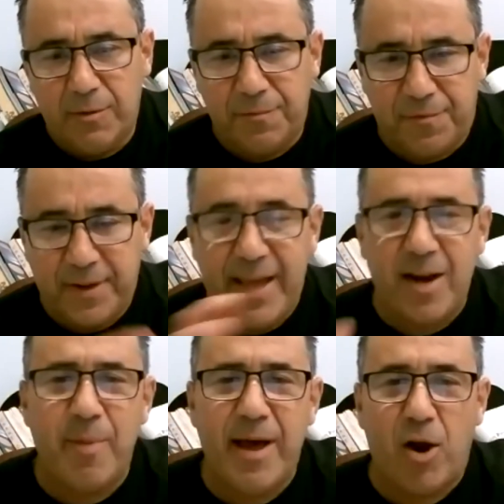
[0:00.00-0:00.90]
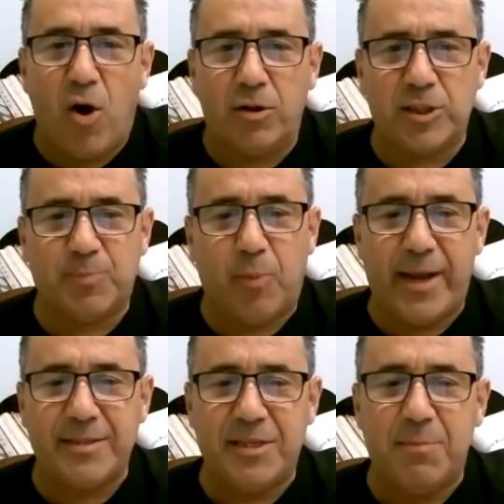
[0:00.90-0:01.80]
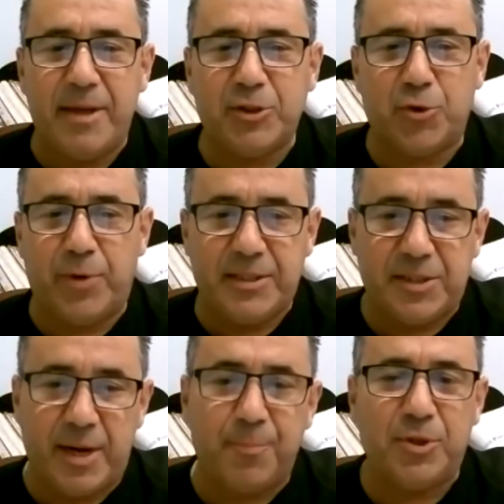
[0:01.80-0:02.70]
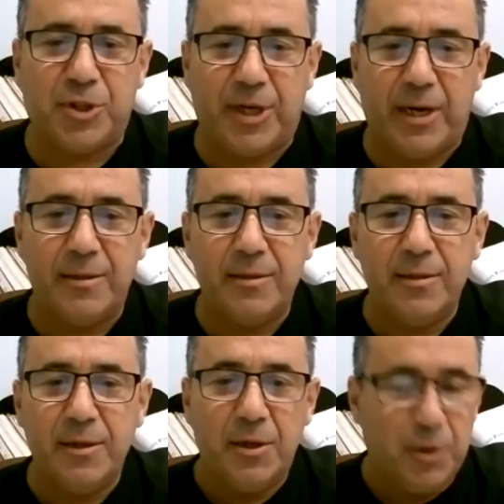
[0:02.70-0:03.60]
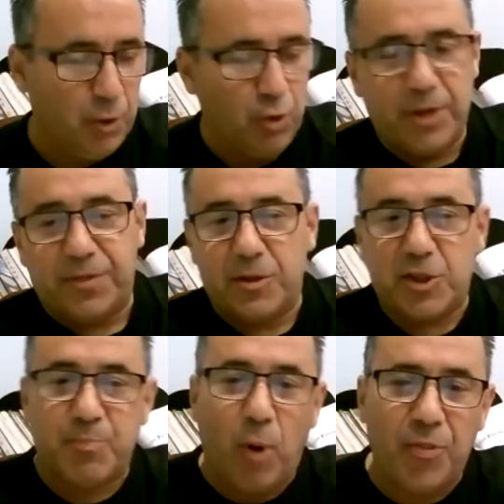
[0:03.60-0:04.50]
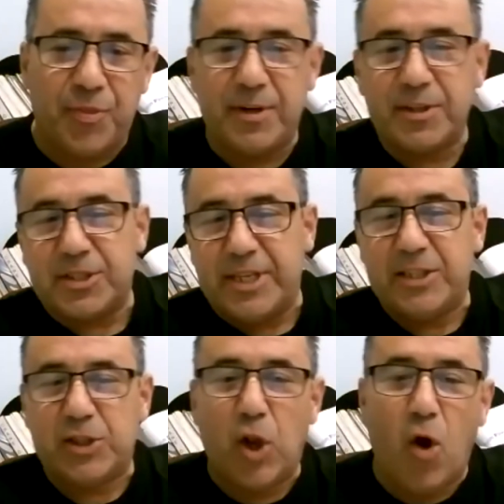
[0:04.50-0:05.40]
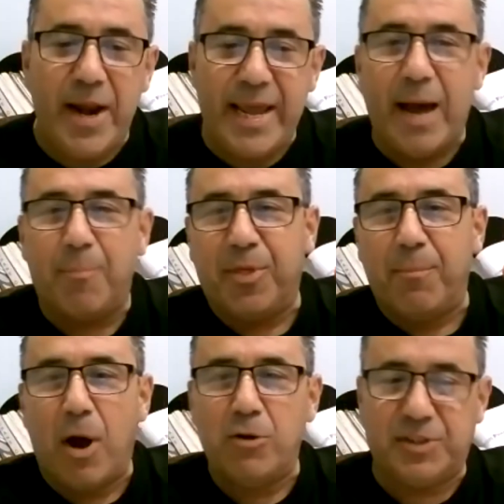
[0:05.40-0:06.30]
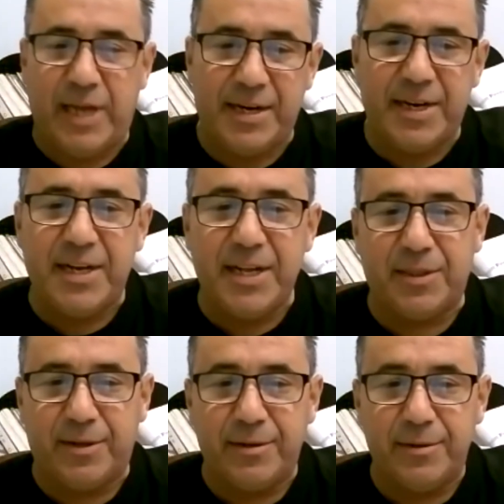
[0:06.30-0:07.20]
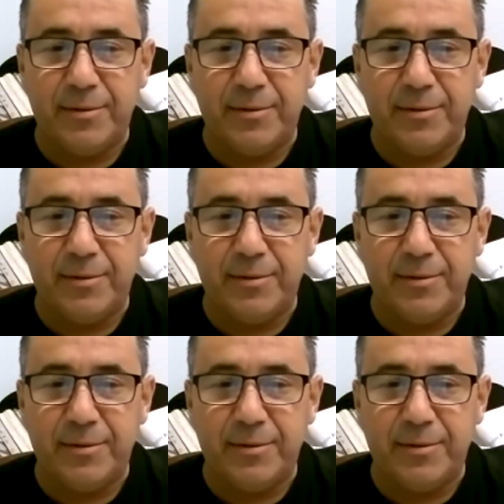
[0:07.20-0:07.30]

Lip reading: forget about a hot spot as in measuring temperature. Look at the spot that's lighting up the most underneath it.